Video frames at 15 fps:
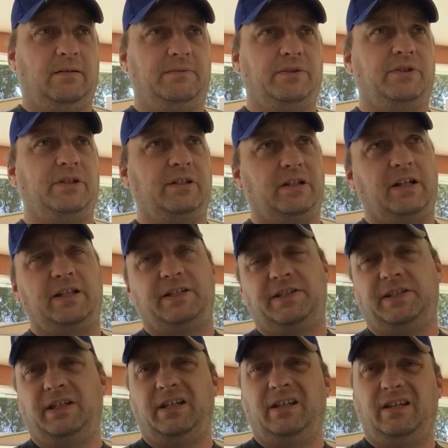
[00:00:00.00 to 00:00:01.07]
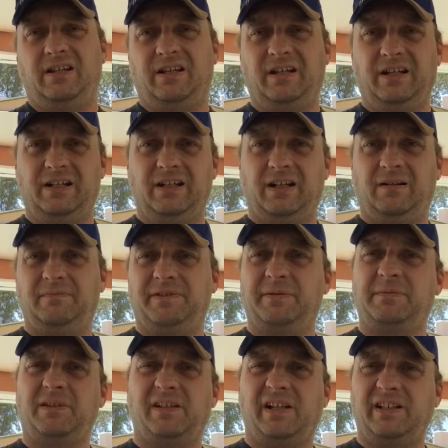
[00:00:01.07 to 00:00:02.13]
So you can kind of see
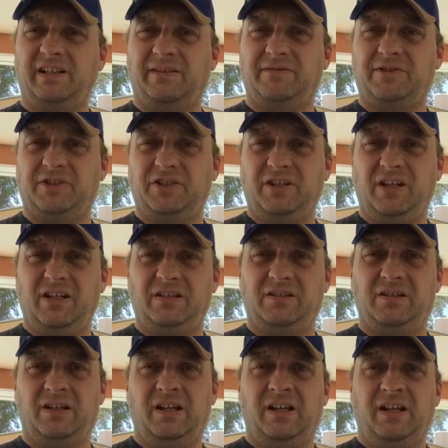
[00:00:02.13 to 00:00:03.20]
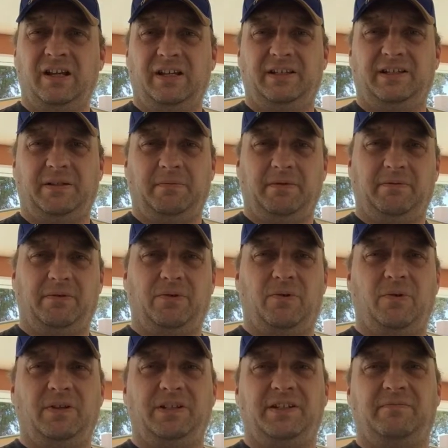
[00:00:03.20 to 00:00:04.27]
some of the light levels change in some of the
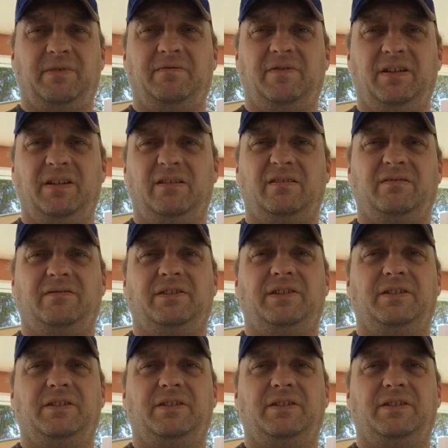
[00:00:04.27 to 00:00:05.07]
recordings of my videos.